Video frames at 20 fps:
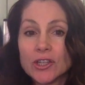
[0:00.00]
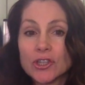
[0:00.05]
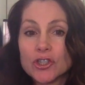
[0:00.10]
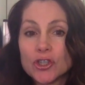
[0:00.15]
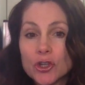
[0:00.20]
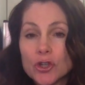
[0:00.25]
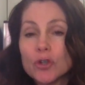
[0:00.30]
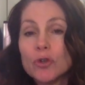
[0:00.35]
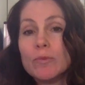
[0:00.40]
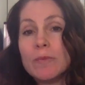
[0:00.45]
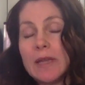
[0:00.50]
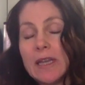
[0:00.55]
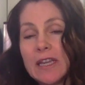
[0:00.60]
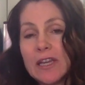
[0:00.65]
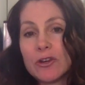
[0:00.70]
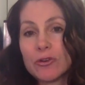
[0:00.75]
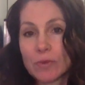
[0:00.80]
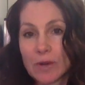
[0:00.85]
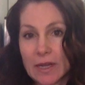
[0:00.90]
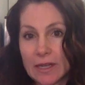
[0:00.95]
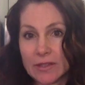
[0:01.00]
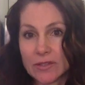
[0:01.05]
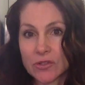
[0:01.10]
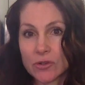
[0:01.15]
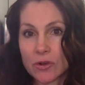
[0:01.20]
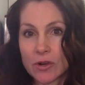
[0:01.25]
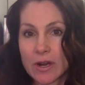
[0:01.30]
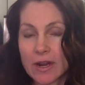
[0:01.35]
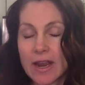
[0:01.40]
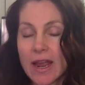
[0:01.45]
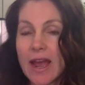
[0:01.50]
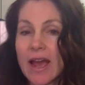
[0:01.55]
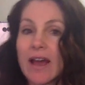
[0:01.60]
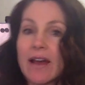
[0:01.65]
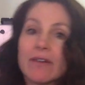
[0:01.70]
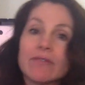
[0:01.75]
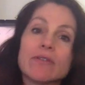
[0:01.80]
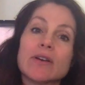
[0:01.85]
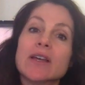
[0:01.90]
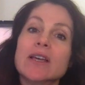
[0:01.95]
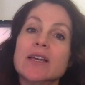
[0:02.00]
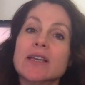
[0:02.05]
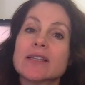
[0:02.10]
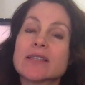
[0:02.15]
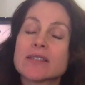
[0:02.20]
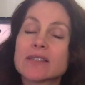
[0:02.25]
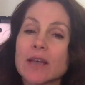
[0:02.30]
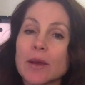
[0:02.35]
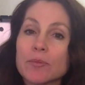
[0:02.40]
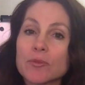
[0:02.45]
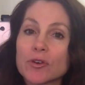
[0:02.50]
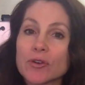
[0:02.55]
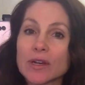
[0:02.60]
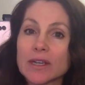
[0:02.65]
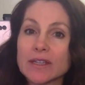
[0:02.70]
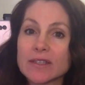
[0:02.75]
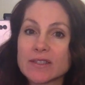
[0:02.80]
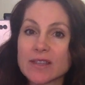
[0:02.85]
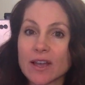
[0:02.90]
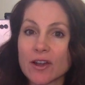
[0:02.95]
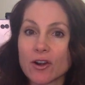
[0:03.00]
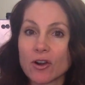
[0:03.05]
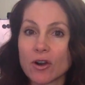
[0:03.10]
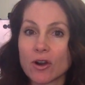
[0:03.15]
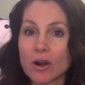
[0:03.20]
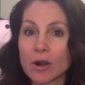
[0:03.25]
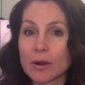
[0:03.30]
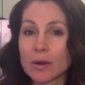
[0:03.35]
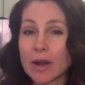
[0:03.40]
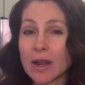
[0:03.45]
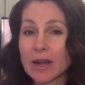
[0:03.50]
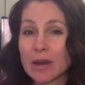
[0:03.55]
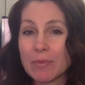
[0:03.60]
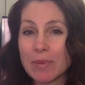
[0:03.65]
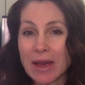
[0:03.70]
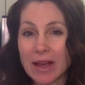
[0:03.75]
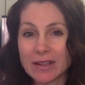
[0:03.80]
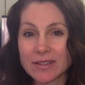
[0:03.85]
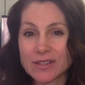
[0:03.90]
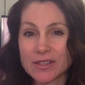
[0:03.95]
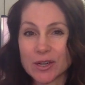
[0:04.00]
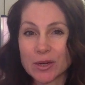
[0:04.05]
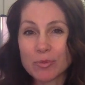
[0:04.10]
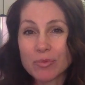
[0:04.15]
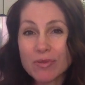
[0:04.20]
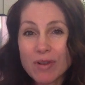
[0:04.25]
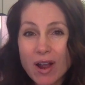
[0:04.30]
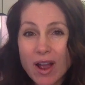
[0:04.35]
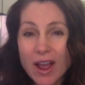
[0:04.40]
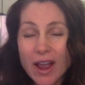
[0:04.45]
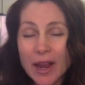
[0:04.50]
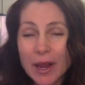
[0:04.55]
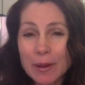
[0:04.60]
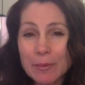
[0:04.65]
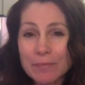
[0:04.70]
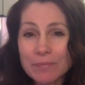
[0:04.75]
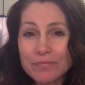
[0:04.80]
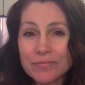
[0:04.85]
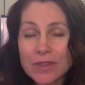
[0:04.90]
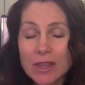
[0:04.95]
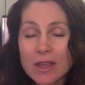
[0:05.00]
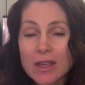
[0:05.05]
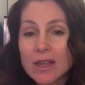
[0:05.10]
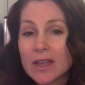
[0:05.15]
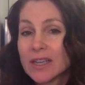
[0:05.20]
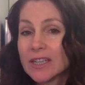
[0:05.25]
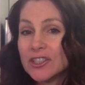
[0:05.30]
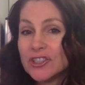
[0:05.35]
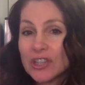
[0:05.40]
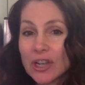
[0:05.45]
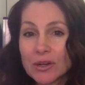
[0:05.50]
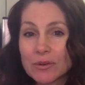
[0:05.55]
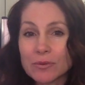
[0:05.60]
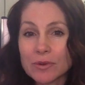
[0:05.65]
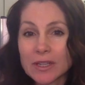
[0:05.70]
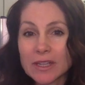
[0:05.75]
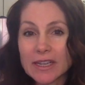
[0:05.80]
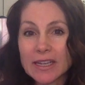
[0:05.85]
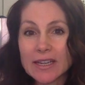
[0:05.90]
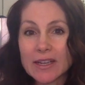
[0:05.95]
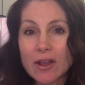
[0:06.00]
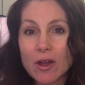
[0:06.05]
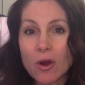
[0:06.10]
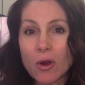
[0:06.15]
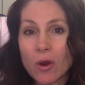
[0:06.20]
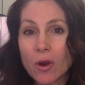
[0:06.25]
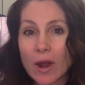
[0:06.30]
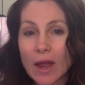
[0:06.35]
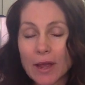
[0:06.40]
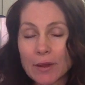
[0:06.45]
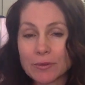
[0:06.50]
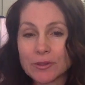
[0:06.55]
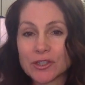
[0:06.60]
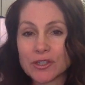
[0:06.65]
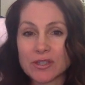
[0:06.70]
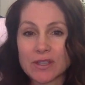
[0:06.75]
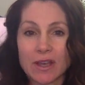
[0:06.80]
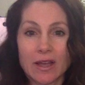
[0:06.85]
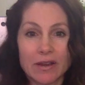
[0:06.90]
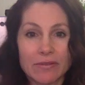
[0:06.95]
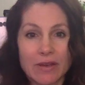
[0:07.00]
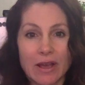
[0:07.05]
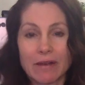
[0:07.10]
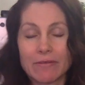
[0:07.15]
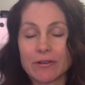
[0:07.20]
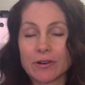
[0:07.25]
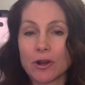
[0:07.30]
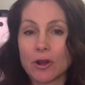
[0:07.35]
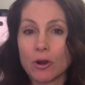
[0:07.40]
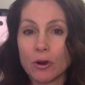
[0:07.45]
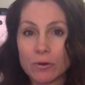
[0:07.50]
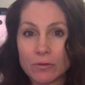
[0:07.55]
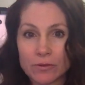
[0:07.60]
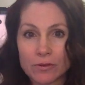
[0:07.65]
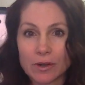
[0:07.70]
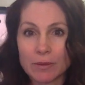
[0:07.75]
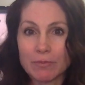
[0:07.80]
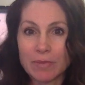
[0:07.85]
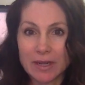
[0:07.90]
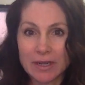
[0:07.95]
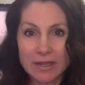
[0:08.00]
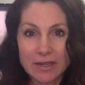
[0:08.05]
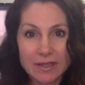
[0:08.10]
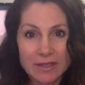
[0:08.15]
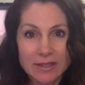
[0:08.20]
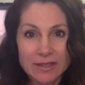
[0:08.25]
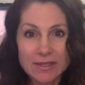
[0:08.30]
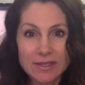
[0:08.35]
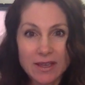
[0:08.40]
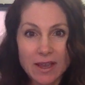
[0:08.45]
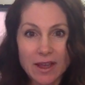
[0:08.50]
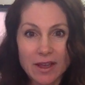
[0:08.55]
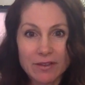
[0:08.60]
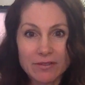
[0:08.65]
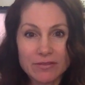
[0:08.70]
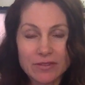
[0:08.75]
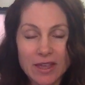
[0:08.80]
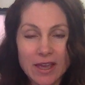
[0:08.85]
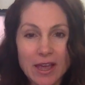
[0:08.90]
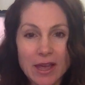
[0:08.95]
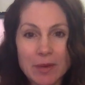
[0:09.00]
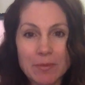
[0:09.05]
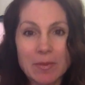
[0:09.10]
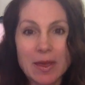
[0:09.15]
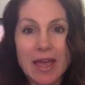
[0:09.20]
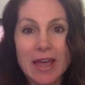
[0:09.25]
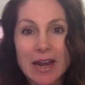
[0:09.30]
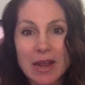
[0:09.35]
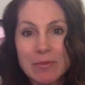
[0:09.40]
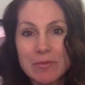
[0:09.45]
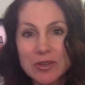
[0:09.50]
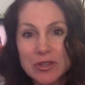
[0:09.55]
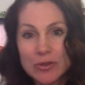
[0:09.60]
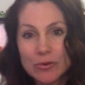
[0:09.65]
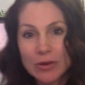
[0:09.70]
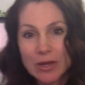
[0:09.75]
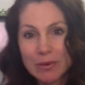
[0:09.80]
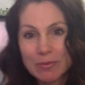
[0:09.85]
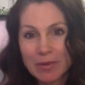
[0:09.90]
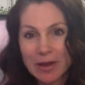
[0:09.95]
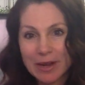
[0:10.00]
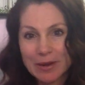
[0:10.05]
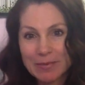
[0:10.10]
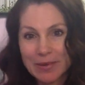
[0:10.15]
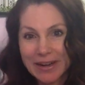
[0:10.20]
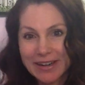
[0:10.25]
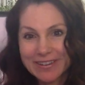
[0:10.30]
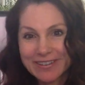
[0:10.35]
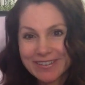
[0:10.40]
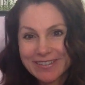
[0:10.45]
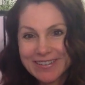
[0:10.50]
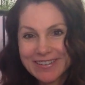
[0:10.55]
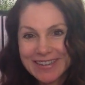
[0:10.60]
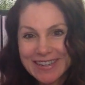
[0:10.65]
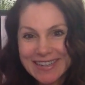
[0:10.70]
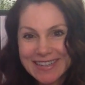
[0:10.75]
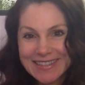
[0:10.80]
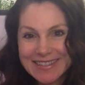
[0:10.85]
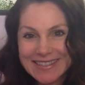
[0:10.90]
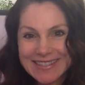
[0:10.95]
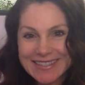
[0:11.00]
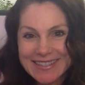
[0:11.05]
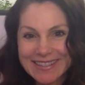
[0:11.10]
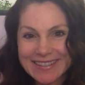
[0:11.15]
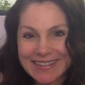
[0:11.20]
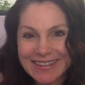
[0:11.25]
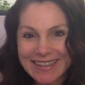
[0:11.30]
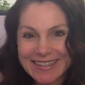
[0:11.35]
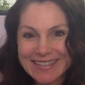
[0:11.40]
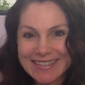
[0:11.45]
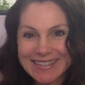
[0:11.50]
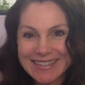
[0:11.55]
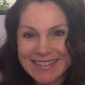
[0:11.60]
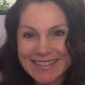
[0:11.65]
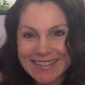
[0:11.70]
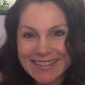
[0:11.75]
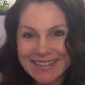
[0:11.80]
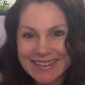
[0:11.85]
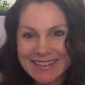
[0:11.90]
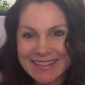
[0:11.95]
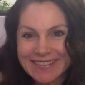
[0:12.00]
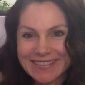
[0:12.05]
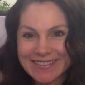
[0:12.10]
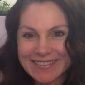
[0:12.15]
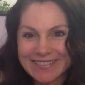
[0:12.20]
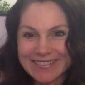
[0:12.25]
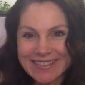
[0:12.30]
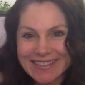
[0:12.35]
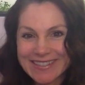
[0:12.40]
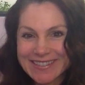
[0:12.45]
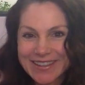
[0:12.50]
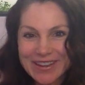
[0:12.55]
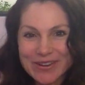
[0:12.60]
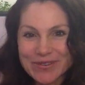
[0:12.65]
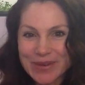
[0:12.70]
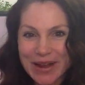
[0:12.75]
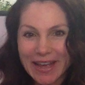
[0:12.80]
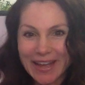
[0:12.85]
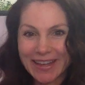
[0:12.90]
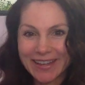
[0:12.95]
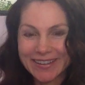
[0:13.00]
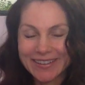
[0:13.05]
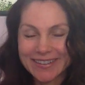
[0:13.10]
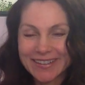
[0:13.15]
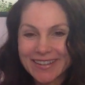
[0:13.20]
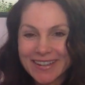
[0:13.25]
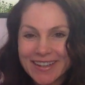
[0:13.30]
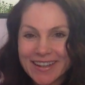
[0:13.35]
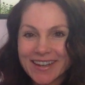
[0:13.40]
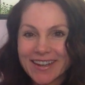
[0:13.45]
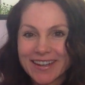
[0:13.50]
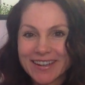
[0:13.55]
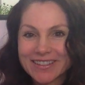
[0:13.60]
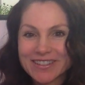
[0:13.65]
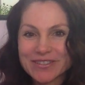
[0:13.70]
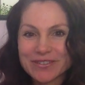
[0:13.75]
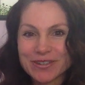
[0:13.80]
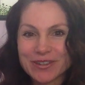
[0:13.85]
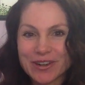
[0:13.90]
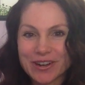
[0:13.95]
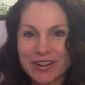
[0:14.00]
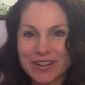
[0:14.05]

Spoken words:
too many greens, or I have some greens that are kind of past their prime, generally, or I will just kind of have an overabundance of them. And I'm doing my microgreens. Can you guys see? They're doing so well. I'll do